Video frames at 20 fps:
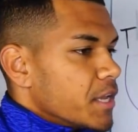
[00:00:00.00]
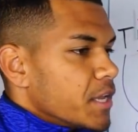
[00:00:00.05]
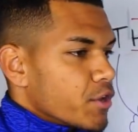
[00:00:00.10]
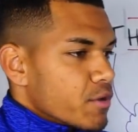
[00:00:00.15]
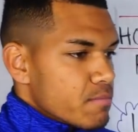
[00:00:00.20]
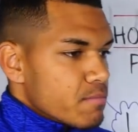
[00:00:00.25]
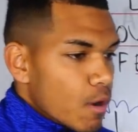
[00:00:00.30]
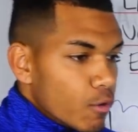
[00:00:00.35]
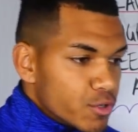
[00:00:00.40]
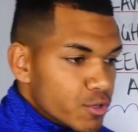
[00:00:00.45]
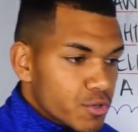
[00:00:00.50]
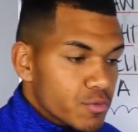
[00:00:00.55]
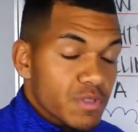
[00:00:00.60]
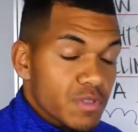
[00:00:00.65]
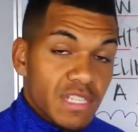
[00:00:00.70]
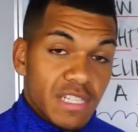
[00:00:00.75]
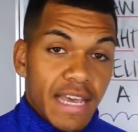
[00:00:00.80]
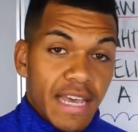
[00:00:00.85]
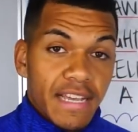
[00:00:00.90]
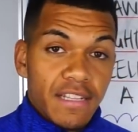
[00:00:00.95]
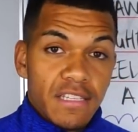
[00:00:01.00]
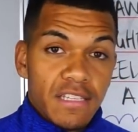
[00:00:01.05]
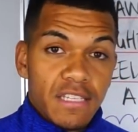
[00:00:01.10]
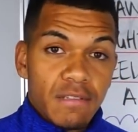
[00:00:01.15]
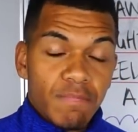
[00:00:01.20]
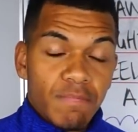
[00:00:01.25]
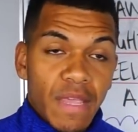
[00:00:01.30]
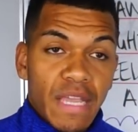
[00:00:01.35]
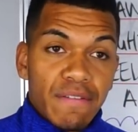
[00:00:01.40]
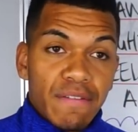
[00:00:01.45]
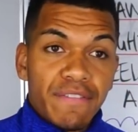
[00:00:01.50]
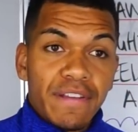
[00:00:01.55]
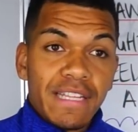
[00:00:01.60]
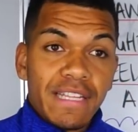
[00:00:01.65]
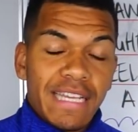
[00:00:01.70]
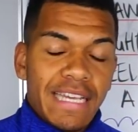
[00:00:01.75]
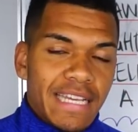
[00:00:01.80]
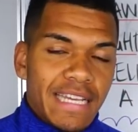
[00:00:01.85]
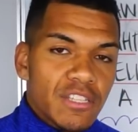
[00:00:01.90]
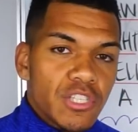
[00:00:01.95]
your emotional states that you're
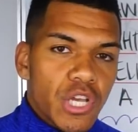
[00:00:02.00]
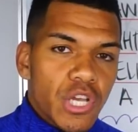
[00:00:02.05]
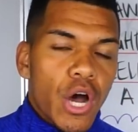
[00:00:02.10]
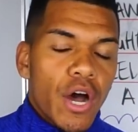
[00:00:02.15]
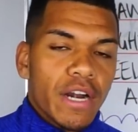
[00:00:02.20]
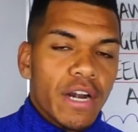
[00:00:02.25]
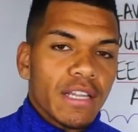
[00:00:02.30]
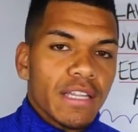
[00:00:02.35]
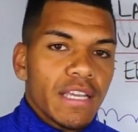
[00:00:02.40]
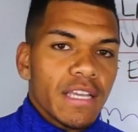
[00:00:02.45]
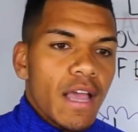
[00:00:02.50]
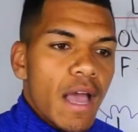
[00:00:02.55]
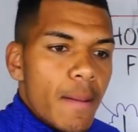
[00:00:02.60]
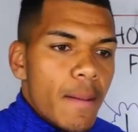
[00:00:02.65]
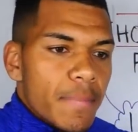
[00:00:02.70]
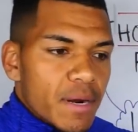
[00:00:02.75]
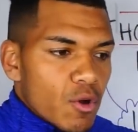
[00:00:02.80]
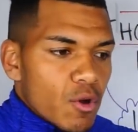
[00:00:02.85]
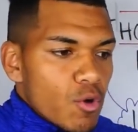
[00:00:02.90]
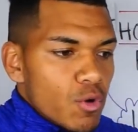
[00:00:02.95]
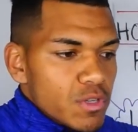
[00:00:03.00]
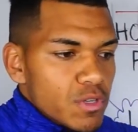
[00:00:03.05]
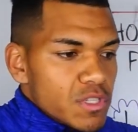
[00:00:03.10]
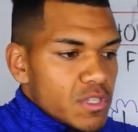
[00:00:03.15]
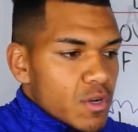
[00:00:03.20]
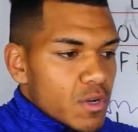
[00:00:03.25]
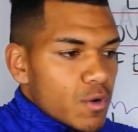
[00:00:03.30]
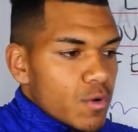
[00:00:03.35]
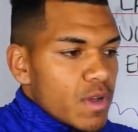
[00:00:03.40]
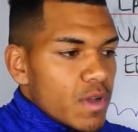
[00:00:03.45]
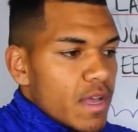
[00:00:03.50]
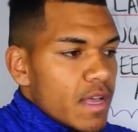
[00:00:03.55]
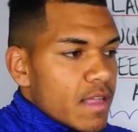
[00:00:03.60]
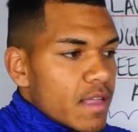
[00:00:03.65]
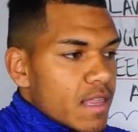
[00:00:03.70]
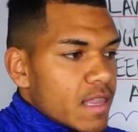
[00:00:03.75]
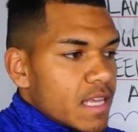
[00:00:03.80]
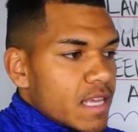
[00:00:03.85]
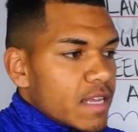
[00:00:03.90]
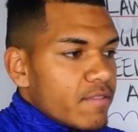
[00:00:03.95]
feeling internally, but also
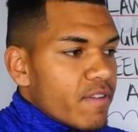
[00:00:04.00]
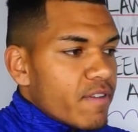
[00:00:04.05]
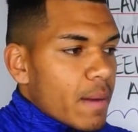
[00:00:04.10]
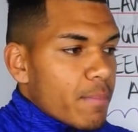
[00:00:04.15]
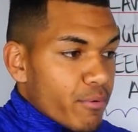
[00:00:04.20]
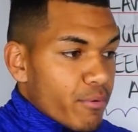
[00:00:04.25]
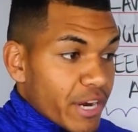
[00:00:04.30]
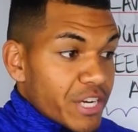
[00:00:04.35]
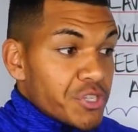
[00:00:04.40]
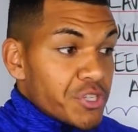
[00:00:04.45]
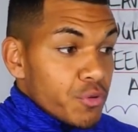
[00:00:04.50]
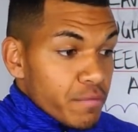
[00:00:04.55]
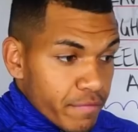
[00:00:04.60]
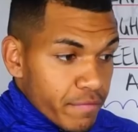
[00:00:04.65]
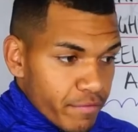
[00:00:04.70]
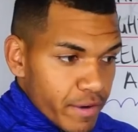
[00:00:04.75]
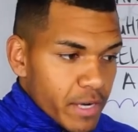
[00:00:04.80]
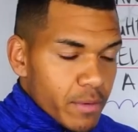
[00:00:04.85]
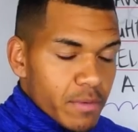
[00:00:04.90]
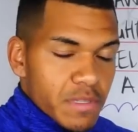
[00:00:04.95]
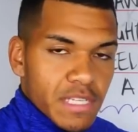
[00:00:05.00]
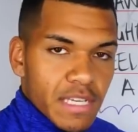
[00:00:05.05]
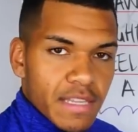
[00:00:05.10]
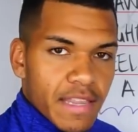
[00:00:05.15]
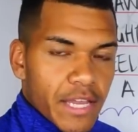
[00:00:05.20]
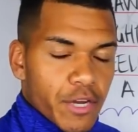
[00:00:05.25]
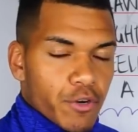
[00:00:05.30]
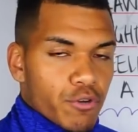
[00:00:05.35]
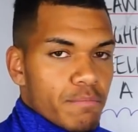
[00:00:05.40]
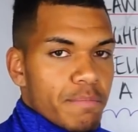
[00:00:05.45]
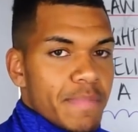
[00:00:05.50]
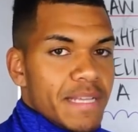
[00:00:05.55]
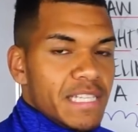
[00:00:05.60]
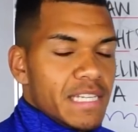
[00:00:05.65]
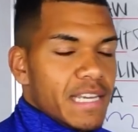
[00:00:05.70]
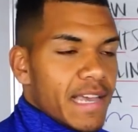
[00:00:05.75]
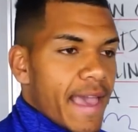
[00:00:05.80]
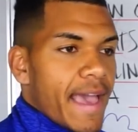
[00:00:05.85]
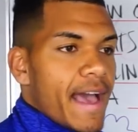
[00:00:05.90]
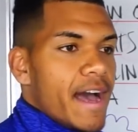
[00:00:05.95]
the vibrational frequency that you're
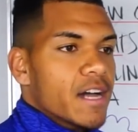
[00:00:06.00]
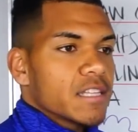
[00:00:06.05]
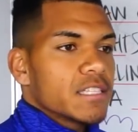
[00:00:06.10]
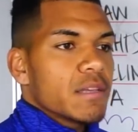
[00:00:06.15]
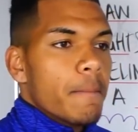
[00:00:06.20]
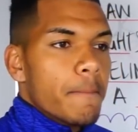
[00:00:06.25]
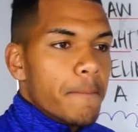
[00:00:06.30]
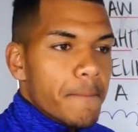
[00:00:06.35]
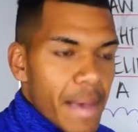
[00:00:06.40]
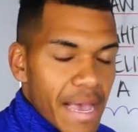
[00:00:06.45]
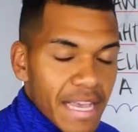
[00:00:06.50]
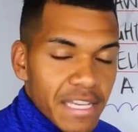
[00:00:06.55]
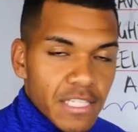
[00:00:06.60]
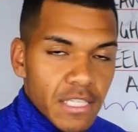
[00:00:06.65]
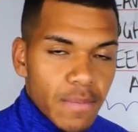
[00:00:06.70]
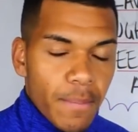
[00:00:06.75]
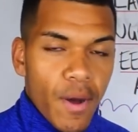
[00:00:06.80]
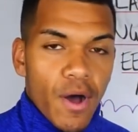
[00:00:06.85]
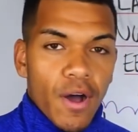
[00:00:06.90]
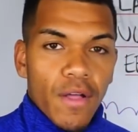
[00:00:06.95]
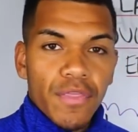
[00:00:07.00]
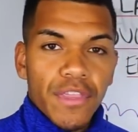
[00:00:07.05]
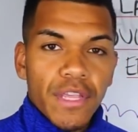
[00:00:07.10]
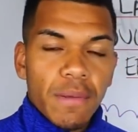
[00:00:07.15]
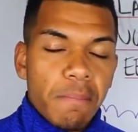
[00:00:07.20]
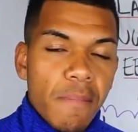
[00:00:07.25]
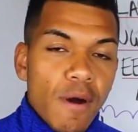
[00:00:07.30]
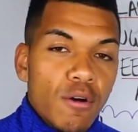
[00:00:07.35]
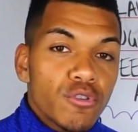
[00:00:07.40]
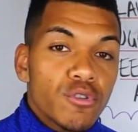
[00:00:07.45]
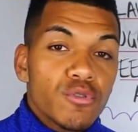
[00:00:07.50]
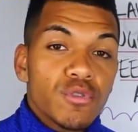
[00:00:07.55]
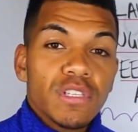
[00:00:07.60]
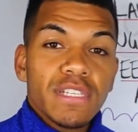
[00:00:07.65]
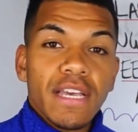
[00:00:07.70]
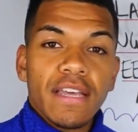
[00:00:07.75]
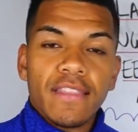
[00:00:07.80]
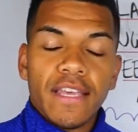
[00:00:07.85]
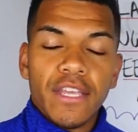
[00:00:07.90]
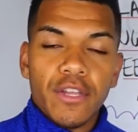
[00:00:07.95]
emitting out based upon the emotional
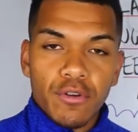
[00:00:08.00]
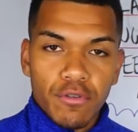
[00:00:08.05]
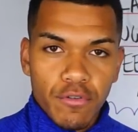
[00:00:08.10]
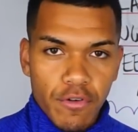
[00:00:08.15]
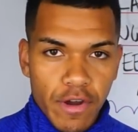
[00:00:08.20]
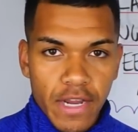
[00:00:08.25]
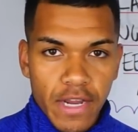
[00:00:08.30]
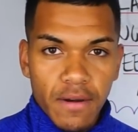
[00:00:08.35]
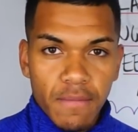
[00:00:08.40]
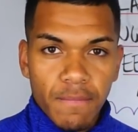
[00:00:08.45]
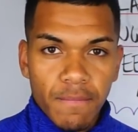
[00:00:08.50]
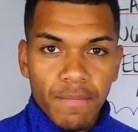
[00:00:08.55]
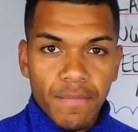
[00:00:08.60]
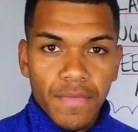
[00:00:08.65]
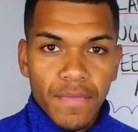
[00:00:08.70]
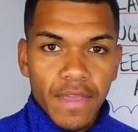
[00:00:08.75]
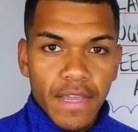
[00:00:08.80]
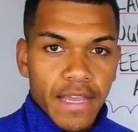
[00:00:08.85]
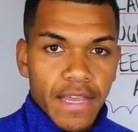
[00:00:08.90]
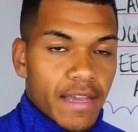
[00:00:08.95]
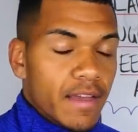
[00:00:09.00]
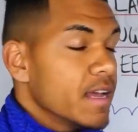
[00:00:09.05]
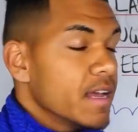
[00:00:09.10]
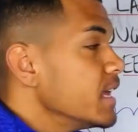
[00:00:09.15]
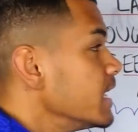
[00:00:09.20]
state that you're in. Okay,